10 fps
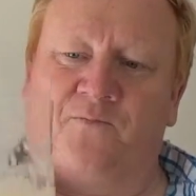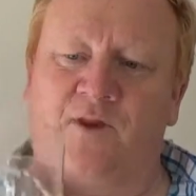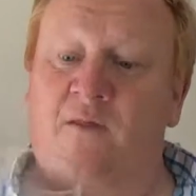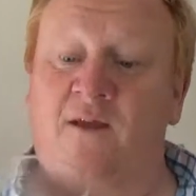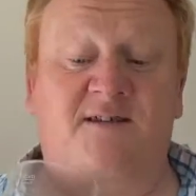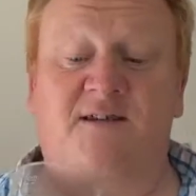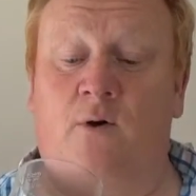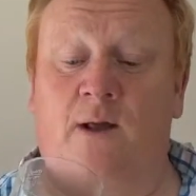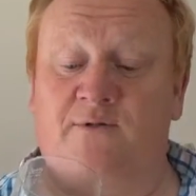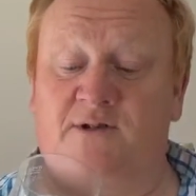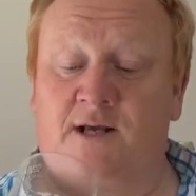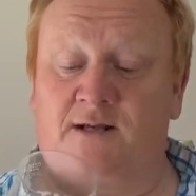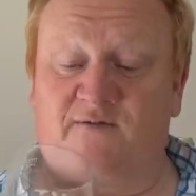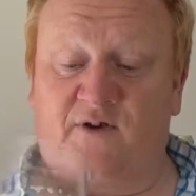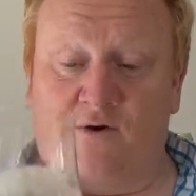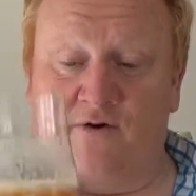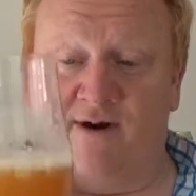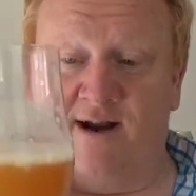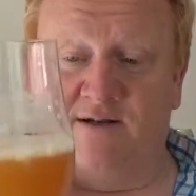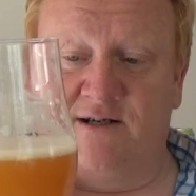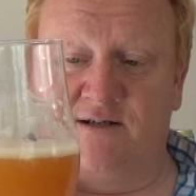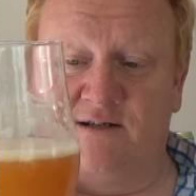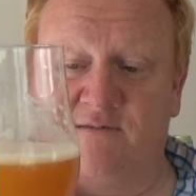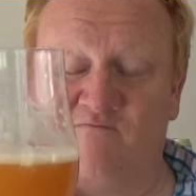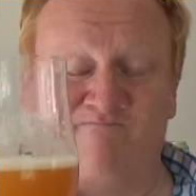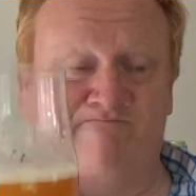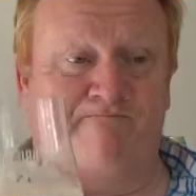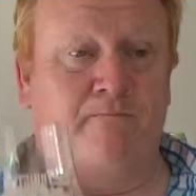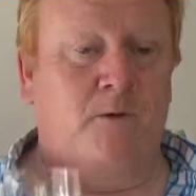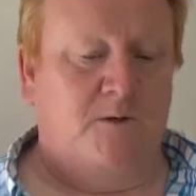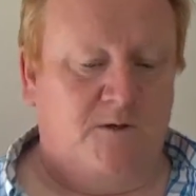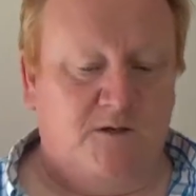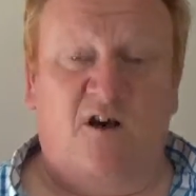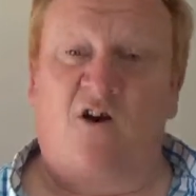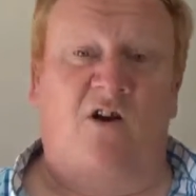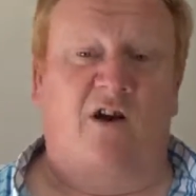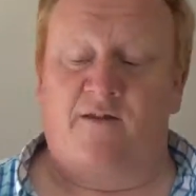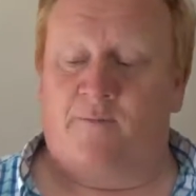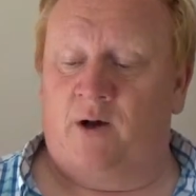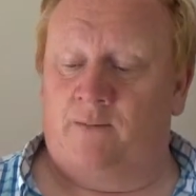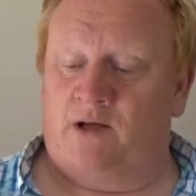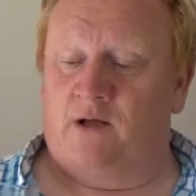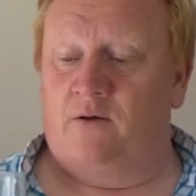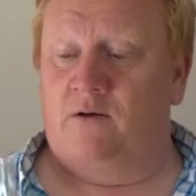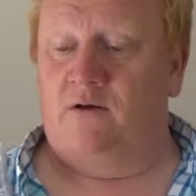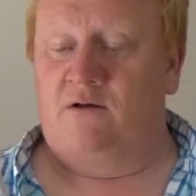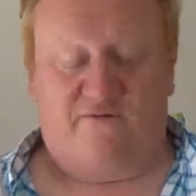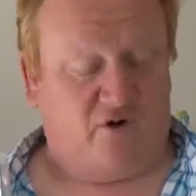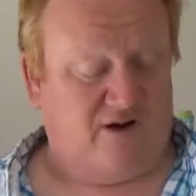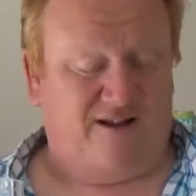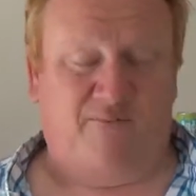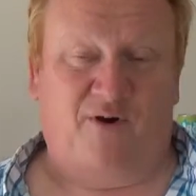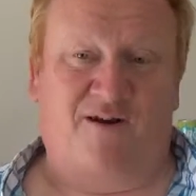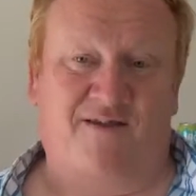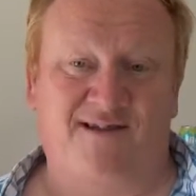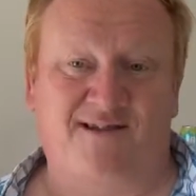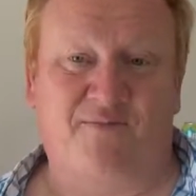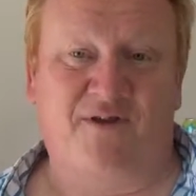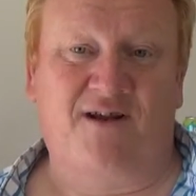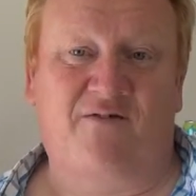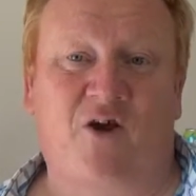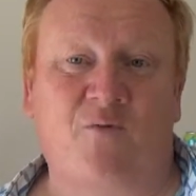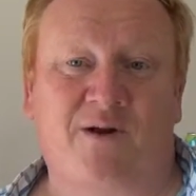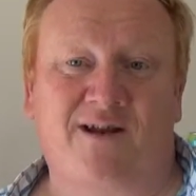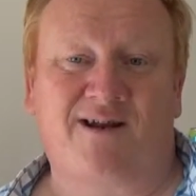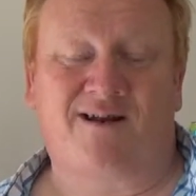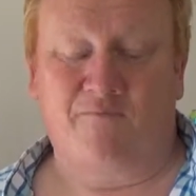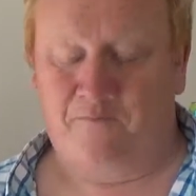And there's still lumps of yeast floating around. I've got like the barbecue. I've got another bottle of this. I'm thinking of opening it.